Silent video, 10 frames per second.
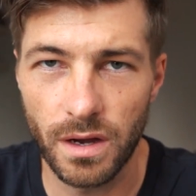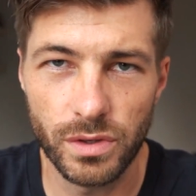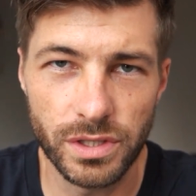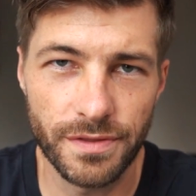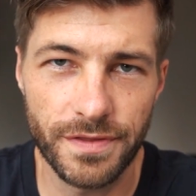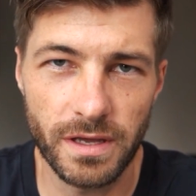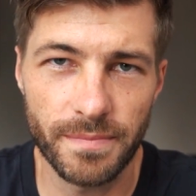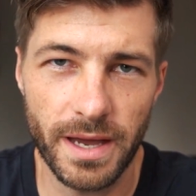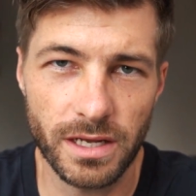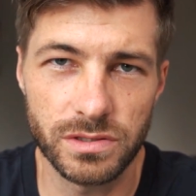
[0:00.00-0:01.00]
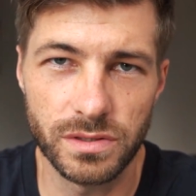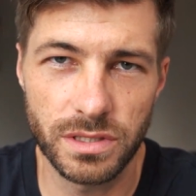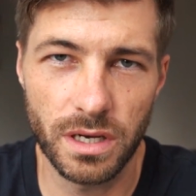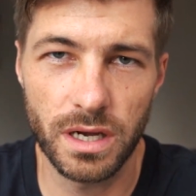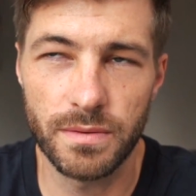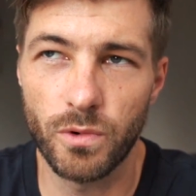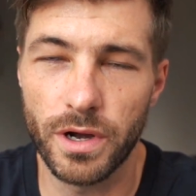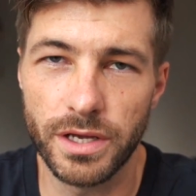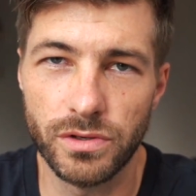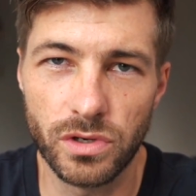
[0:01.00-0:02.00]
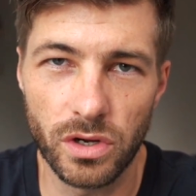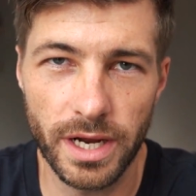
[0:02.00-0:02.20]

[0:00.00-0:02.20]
I want you to think back to a time where you got